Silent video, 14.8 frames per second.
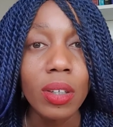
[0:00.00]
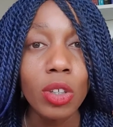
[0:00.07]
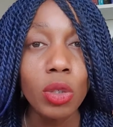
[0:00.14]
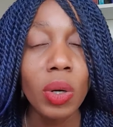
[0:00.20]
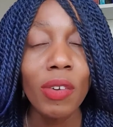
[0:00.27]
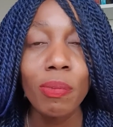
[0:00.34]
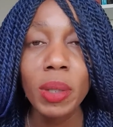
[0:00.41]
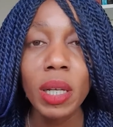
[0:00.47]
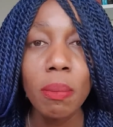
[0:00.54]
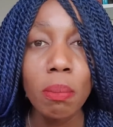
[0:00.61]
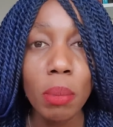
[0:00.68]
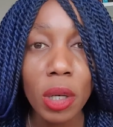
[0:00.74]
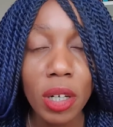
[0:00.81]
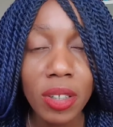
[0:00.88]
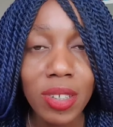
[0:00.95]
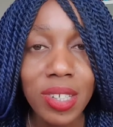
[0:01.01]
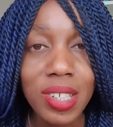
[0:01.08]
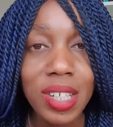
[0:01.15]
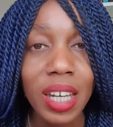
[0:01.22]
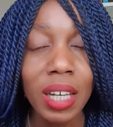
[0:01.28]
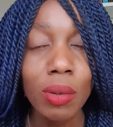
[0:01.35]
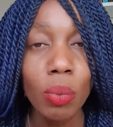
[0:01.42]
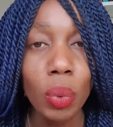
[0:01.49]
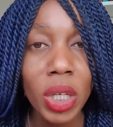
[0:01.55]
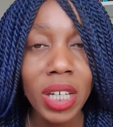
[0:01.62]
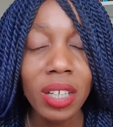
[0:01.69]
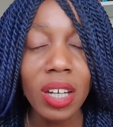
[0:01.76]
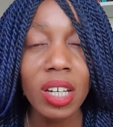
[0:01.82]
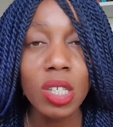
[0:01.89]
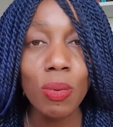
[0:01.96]
You have been immersed in
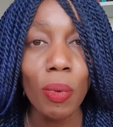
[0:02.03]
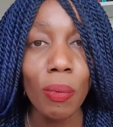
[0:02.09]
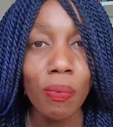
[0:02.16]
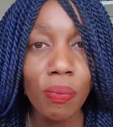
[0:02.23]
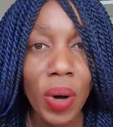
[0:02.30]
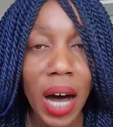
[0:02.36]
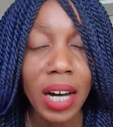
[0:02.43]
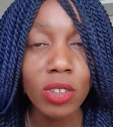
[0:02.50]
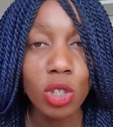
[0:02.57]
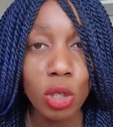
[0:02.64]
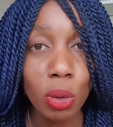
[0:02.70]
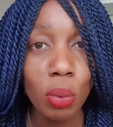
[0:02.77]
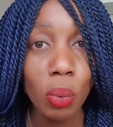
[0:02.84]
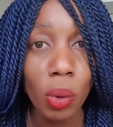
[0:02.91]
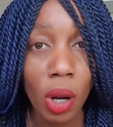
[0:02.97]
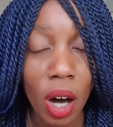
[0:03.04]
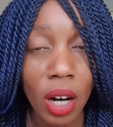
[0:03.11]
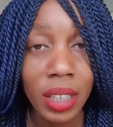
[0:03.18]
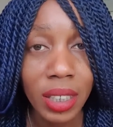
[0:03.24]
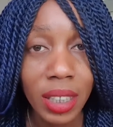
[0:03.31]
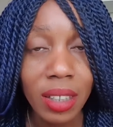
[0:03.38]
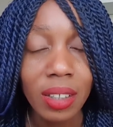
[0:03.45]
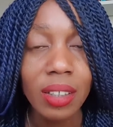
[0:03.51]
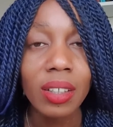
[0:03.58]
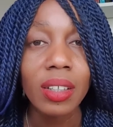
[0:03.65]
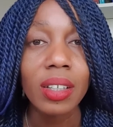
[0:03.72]
weakness for far too long,